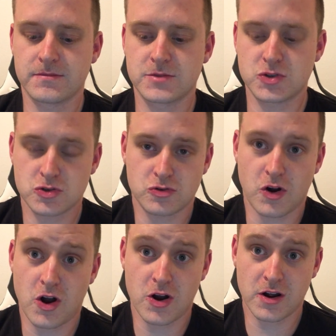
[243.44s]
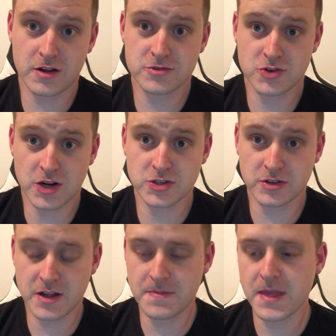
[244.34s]
strong
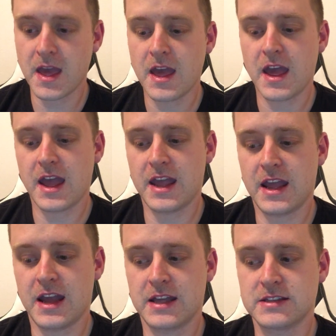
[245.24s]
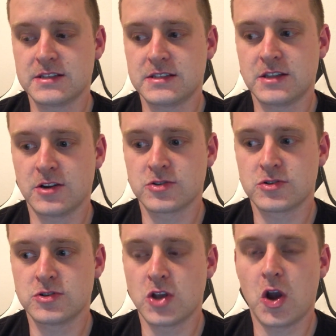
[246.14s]
structurally, and
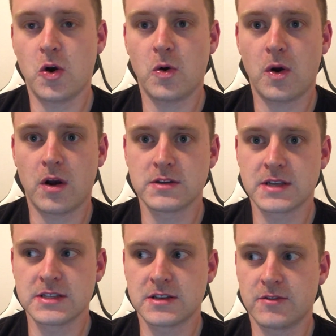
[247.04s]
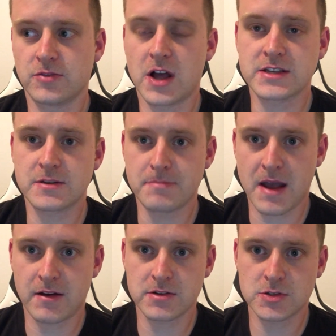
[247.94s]
there's no sense of loss of
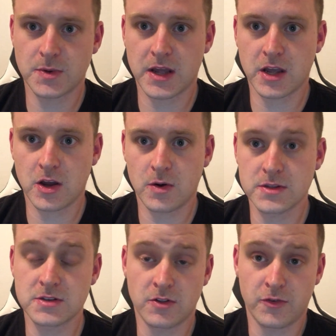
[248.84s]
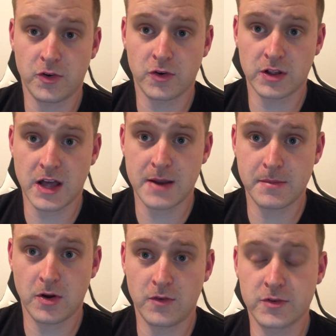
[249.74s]
balance when I go into the full recline
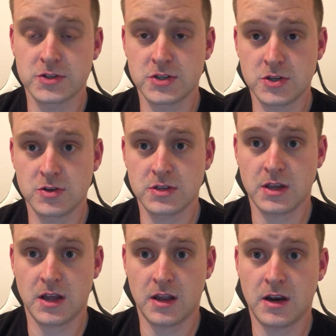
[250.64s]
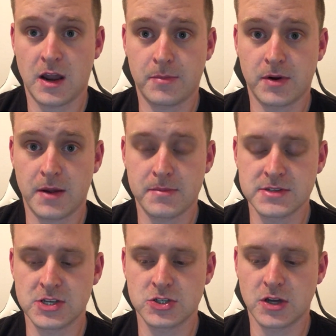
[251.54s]
mode versus using it in an upright
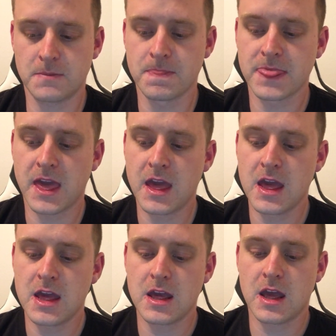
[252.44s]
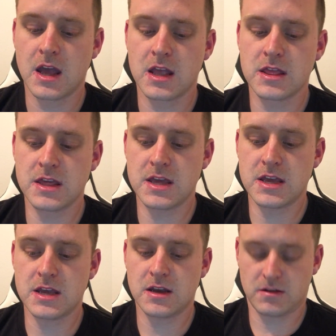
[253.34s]
position.
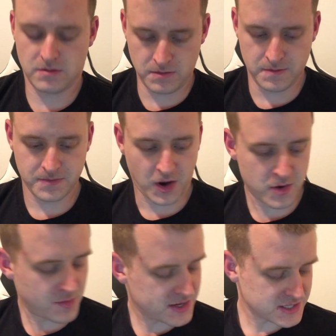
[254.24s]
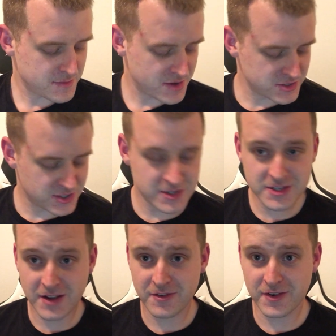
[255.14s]
The armrests I mentioned
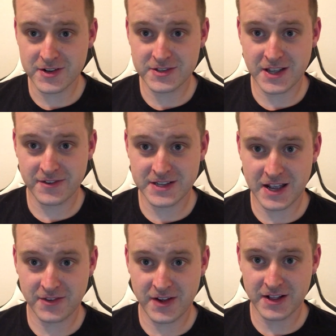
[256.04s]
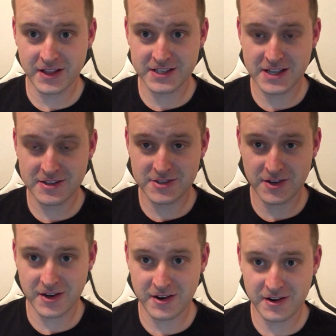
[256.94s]
have a very satisfying click sound, so you
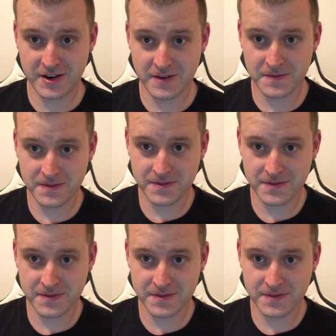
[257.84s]
can hear it here.